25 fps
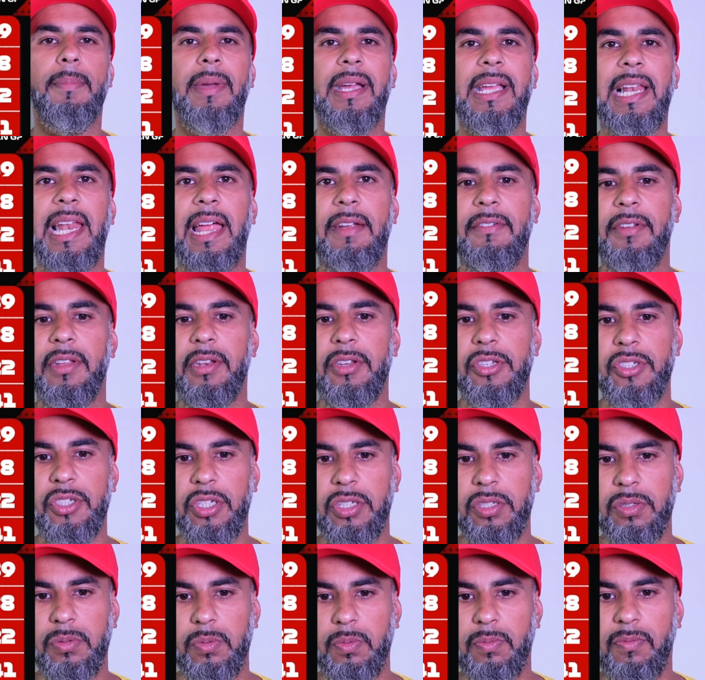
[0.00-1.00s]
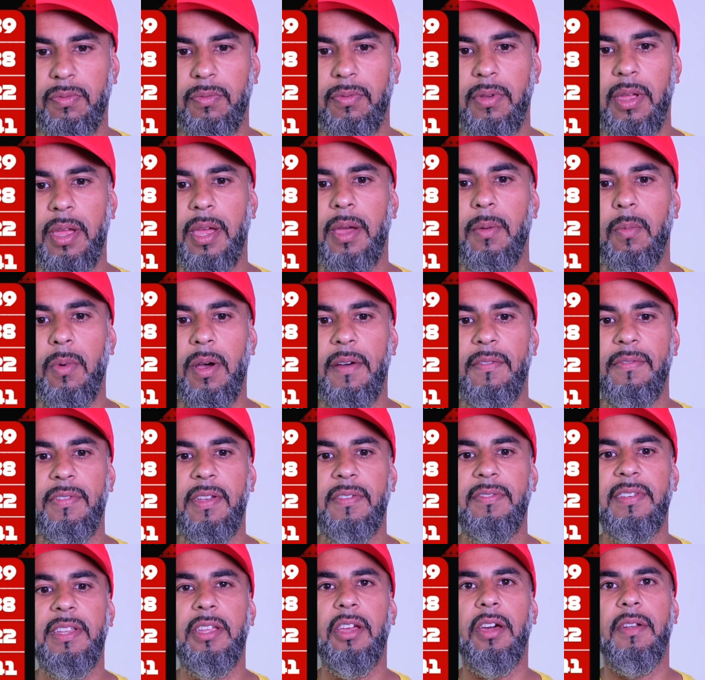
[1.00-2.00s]
McLaren just
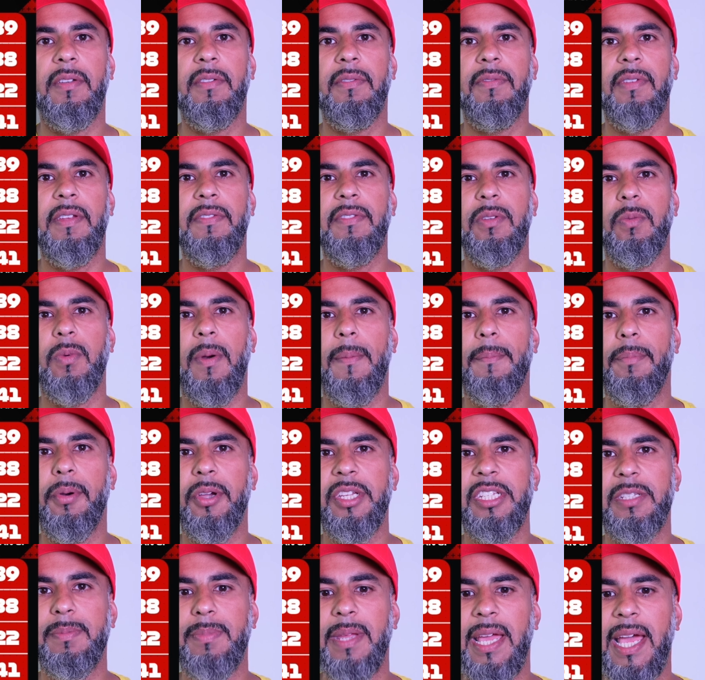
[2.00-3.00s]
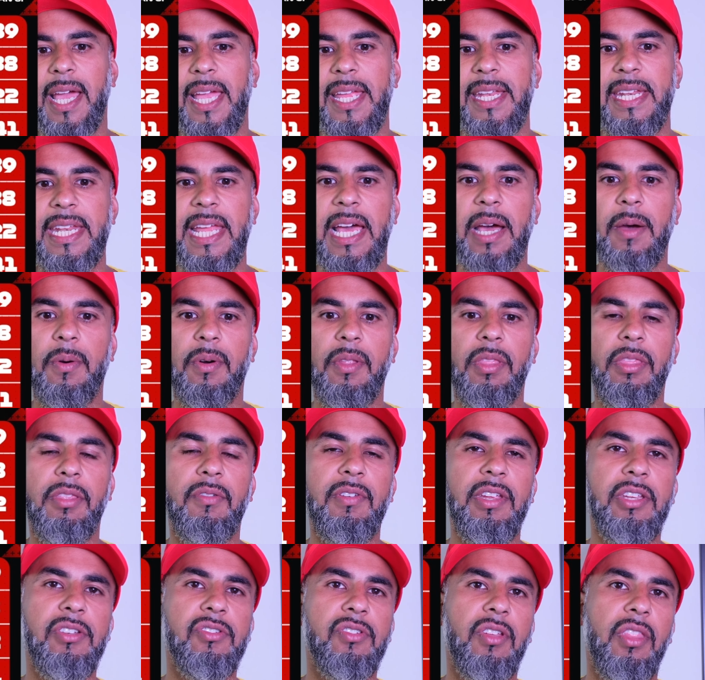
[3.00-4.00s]
51 points behind now on
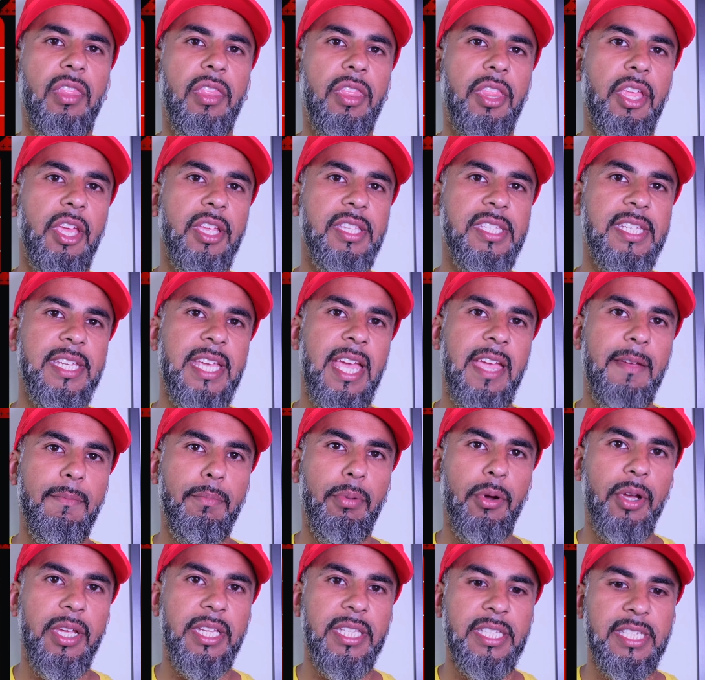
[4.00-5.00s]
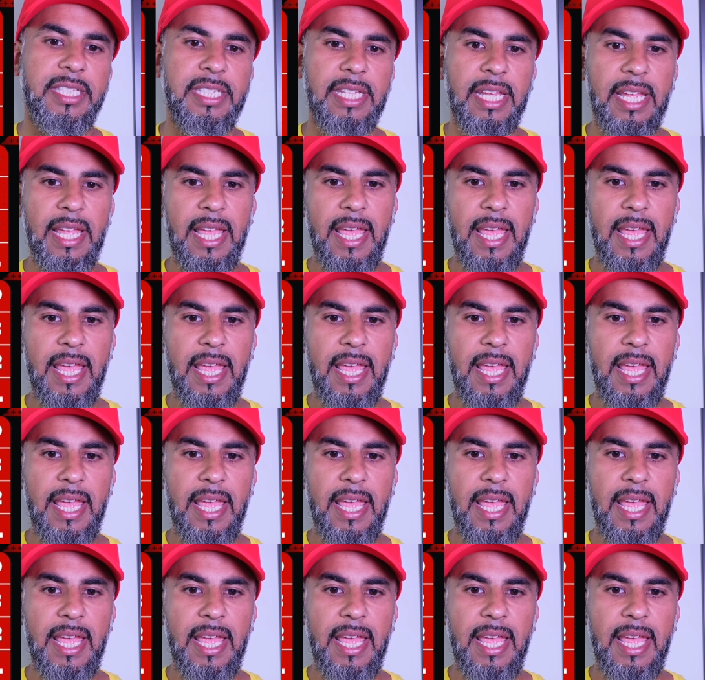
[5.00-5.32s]
338 points.